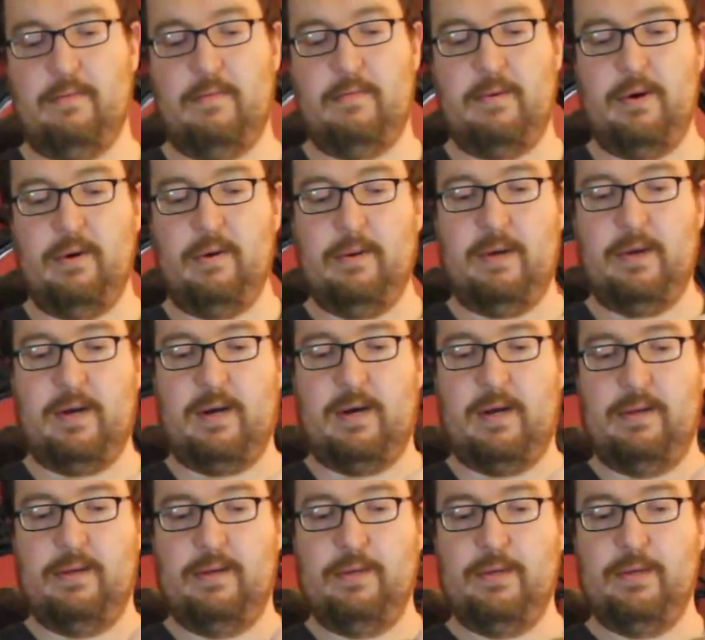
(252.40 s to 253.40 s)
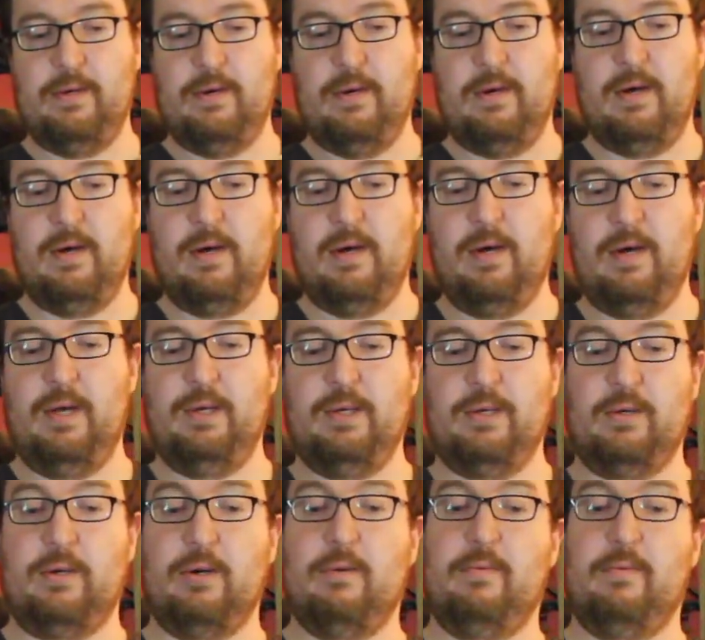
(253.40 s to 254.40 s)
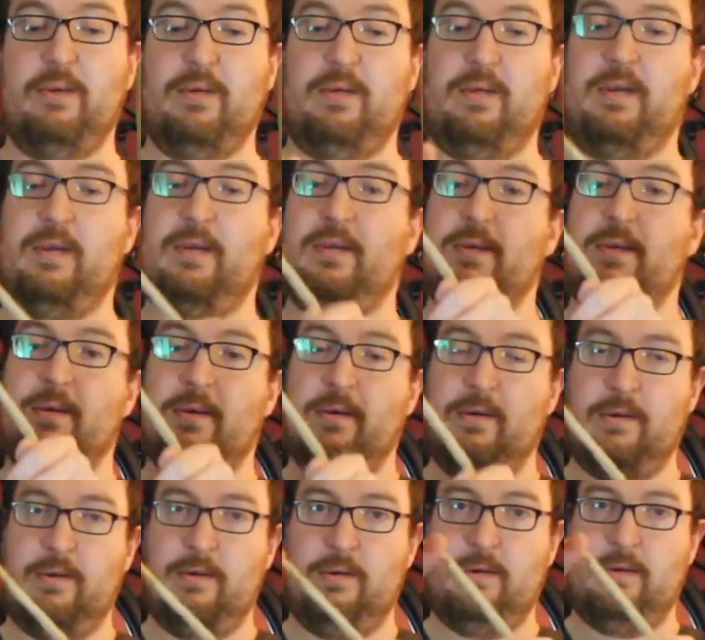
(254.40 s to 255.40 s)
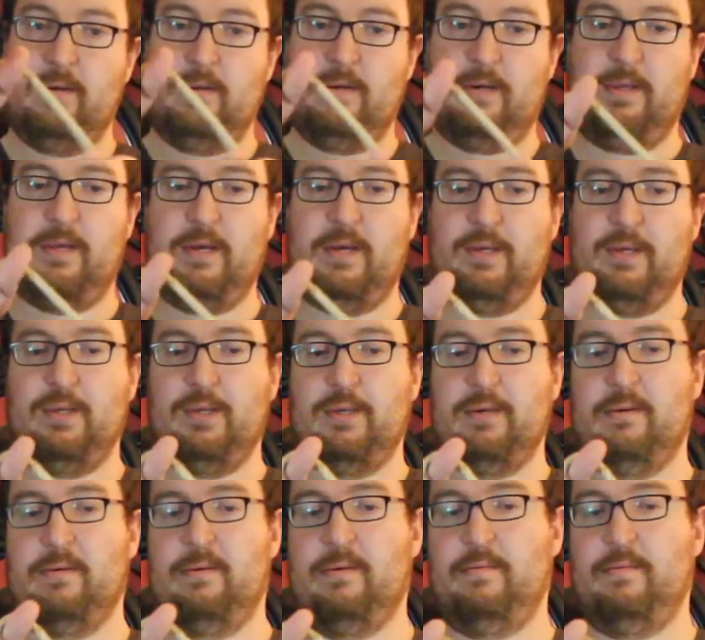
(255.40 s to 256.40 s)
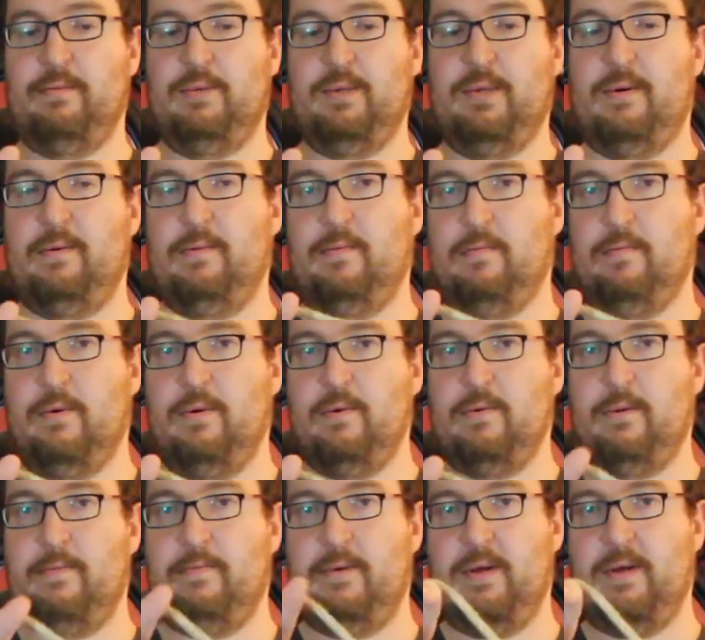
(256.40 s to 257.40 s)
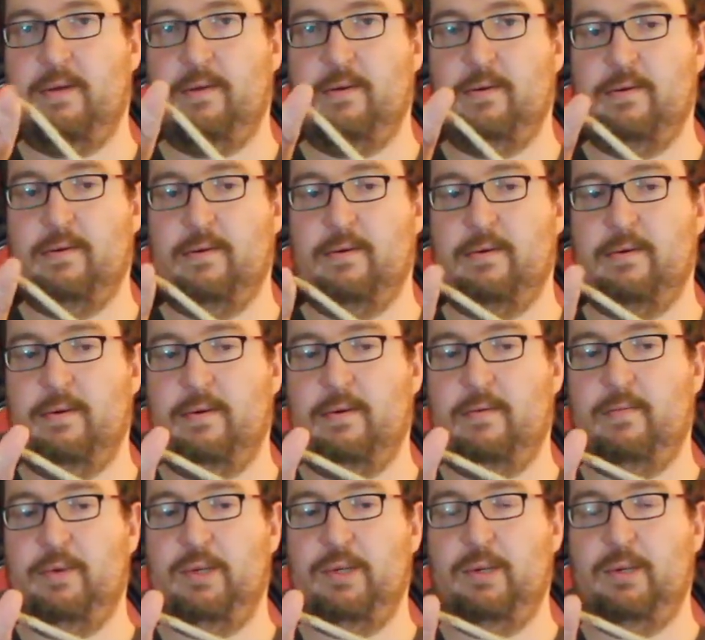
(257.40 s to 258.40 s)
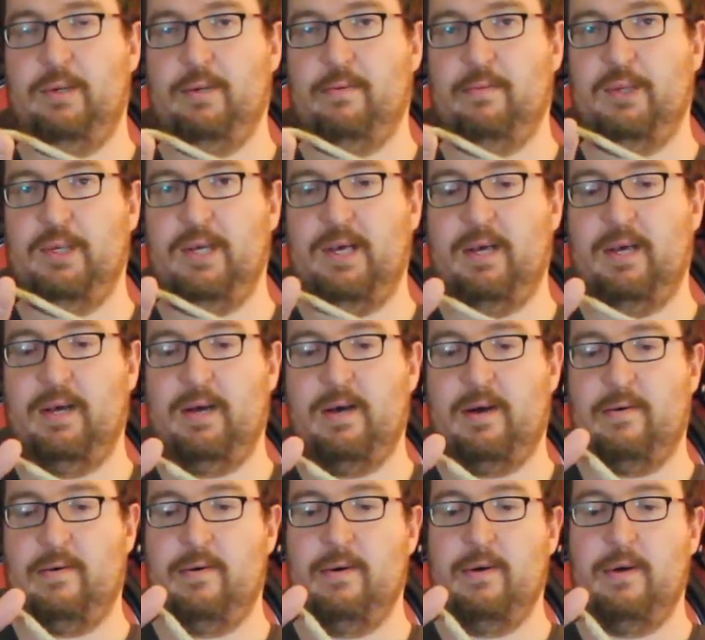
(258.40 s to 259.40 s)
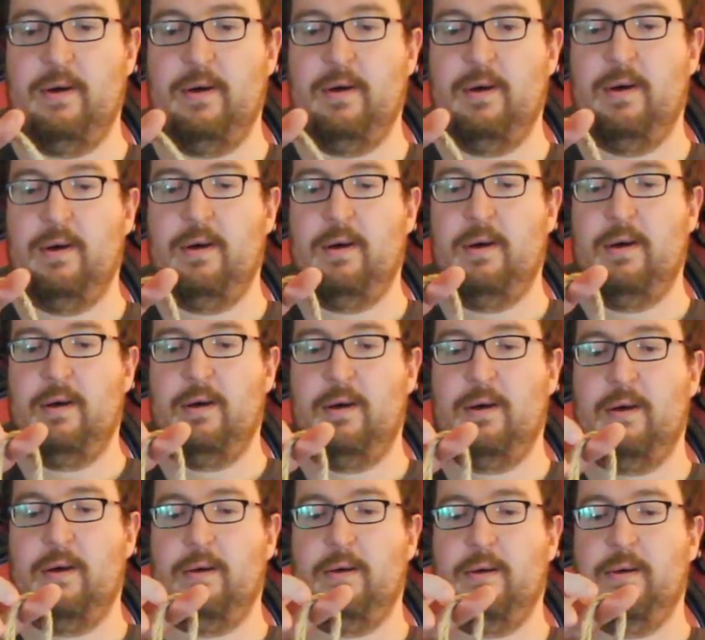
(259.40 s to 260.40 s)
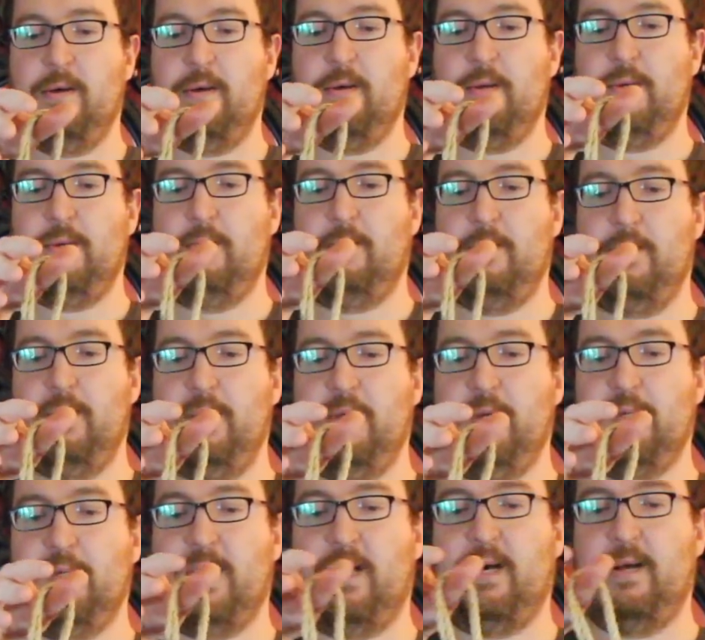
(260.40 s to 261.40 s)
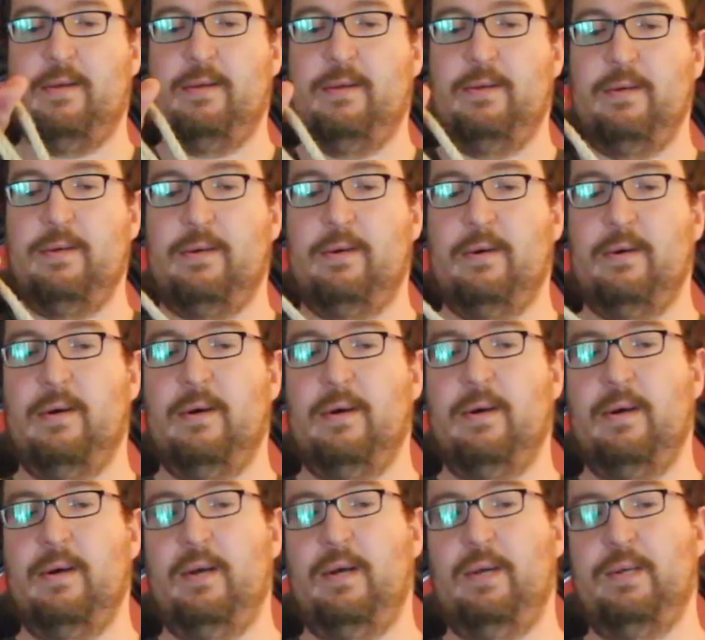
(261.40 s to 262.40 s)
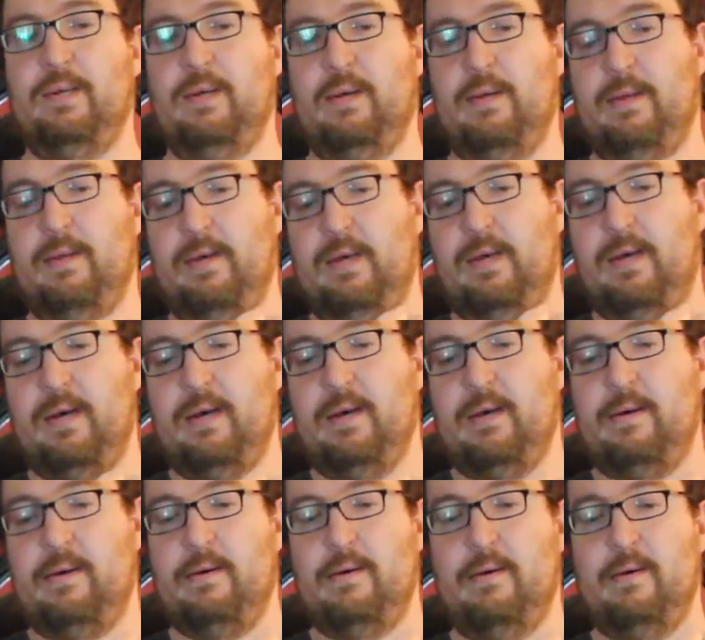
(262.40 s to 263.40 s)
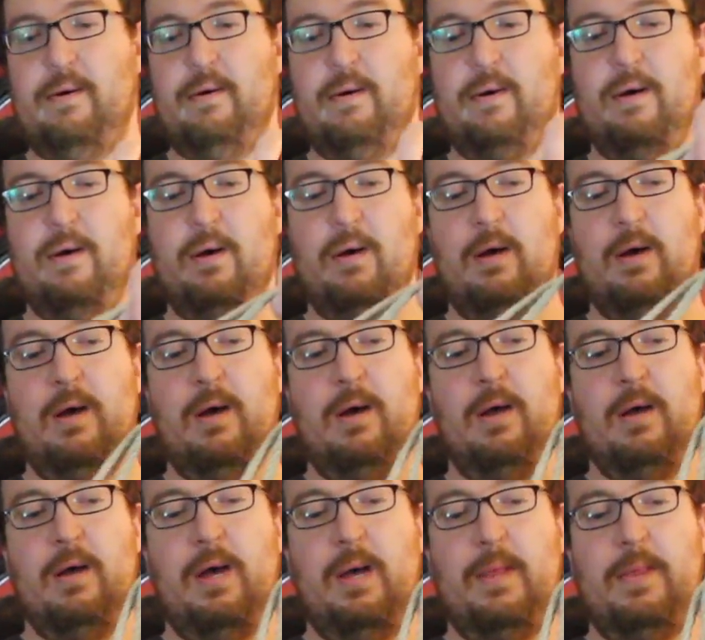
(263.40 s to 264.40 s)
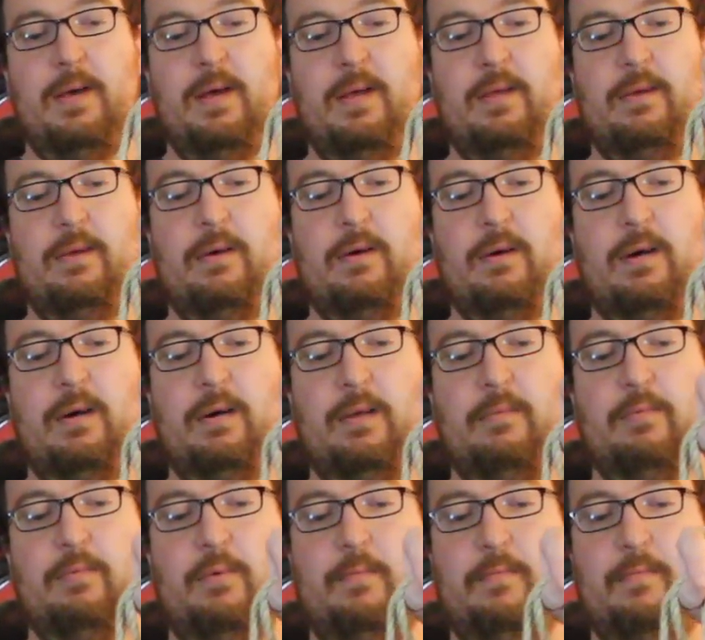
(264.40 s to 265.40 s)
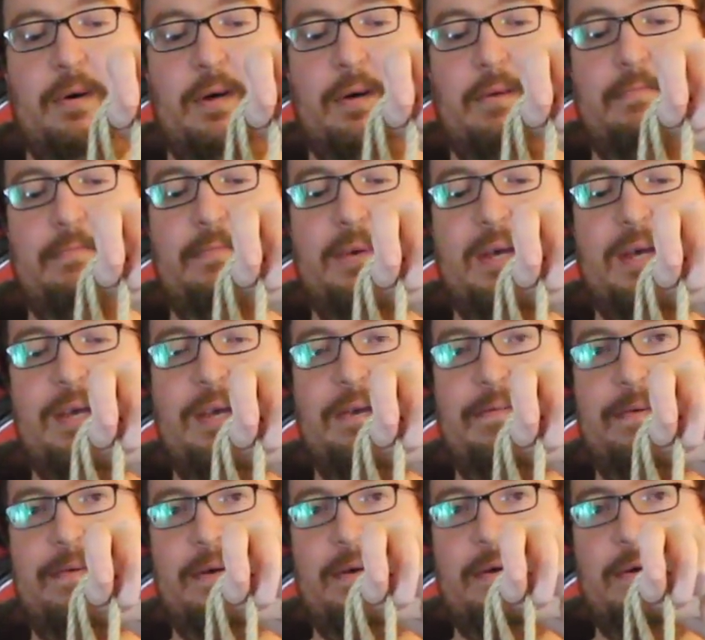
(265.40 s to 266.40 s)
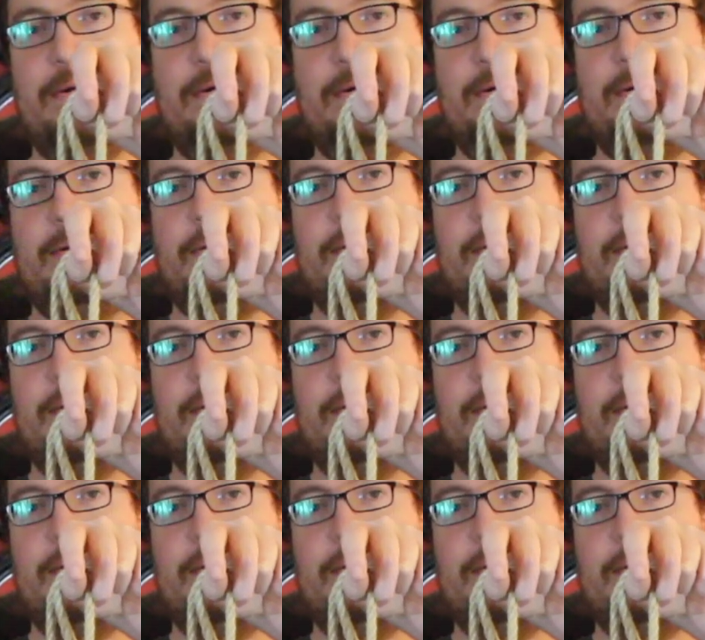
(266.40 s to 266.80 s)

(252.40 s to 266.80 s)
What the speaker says: of my other hand is going to come underneath like this. So one grip in with two thumbs sticking out. The thumb of this hand is going to link it, and then I'm going to put my pinky finger